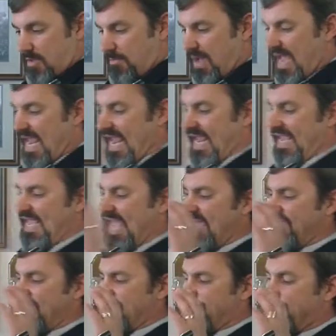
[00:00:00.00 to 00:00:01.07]
But he
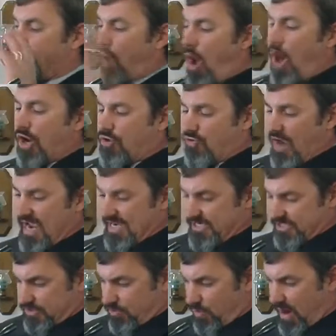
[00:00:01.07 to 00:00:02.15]
giveth more
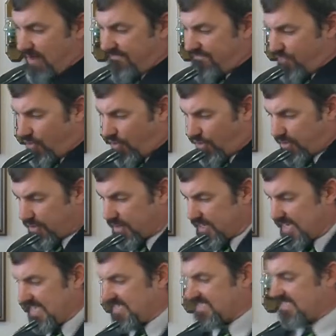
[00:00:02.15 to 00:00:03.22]
grace, wherefore
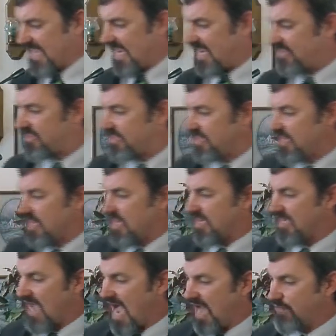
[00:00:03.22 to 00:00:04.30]
he saith,
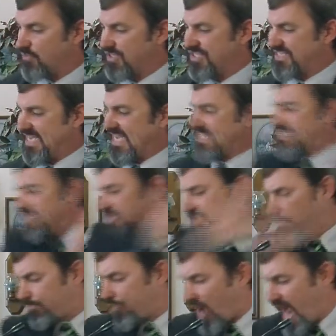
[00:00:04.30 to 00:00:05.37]
God resisteth
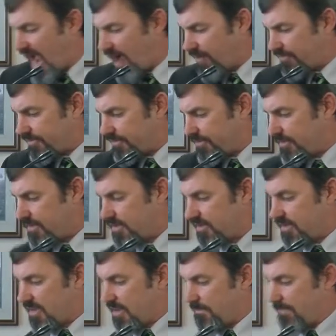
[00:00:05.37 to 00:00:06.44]
the proud,
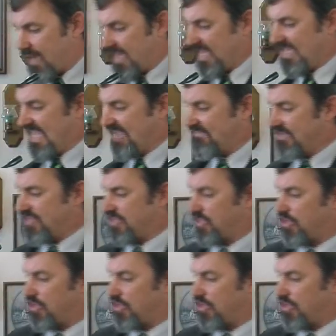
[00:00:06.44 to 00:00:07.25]
but giveth